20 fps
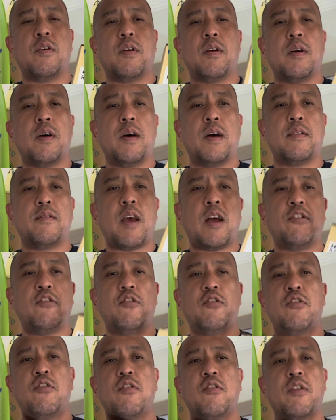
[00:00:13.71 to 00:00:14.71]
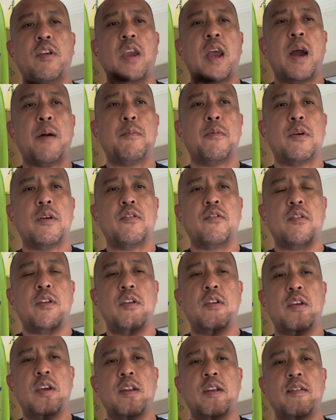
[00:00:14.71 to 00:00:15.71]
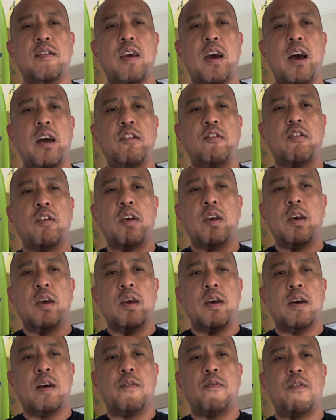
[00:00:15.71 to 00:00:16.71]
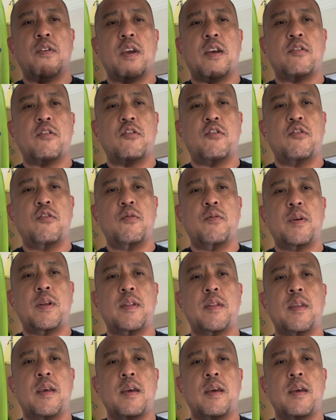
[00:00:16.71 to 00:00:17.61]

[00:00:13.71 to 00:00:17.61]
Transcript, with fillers: Uh, attaches to your camera so you can attach uh, for you guys to shoot with